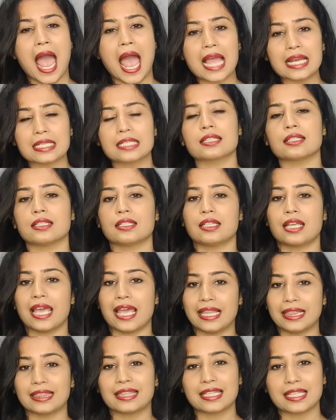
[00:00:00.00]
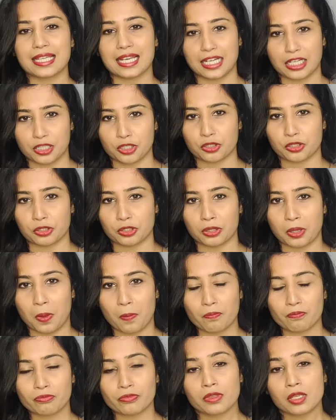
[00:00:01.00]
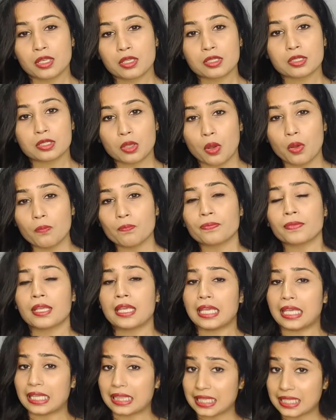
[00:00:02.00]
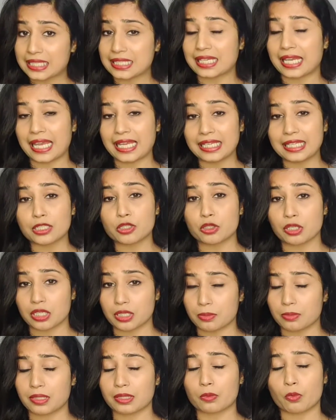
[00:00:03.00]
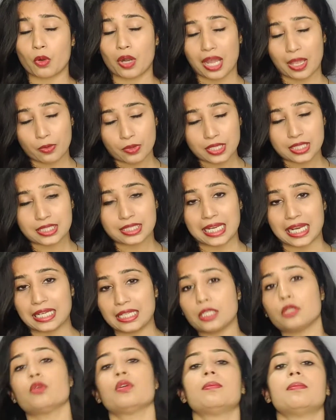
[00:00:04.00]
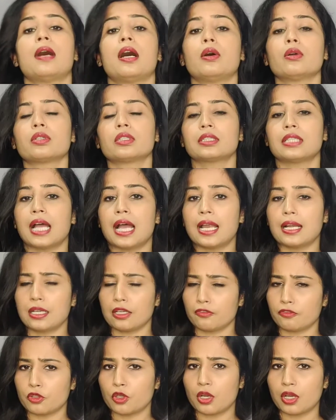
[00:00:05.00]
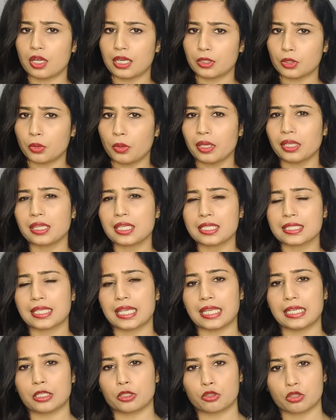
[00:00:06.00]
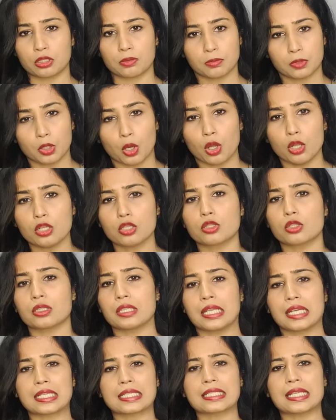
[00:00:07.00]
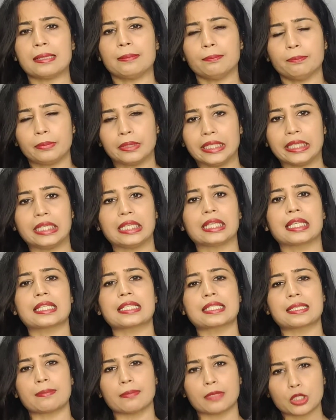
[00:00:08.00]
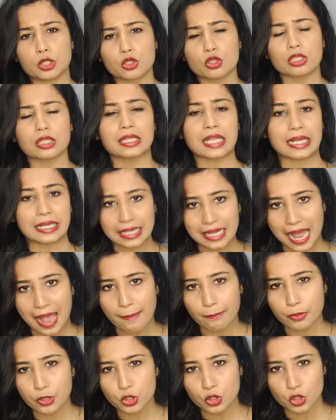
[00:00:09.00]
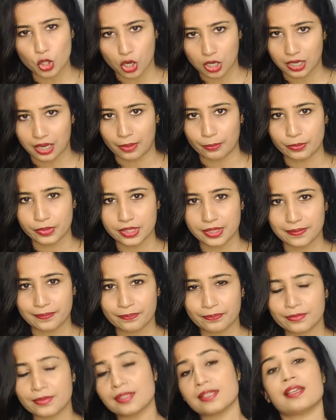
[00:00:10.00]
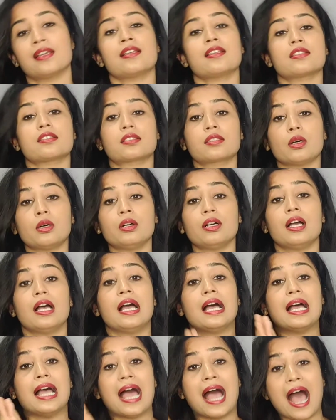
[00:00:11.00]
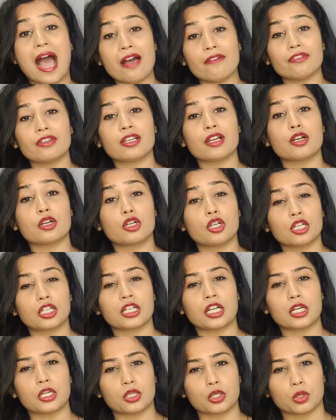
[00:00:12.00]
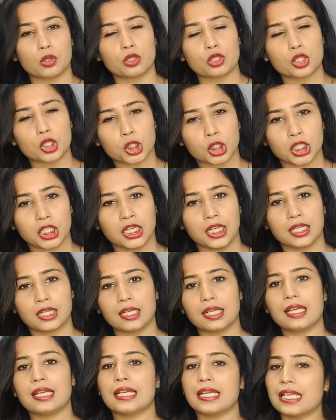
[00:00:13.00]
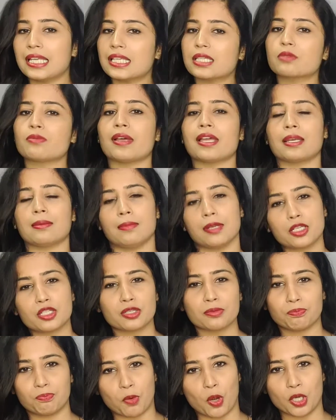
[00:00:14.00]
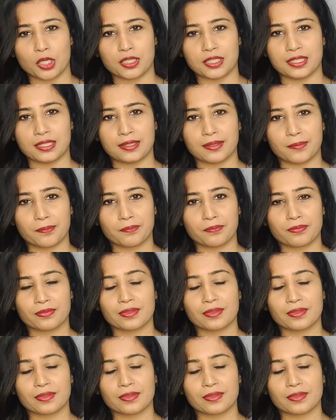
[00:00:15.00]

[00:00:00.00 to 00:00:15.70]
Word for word: and in healthy condition. So in the scaling treatment what I was telling you about that if you are doing the scaling treatment also there is some bleeding and some injury that can happen to your gums. So having a good controlled sugar is very much important.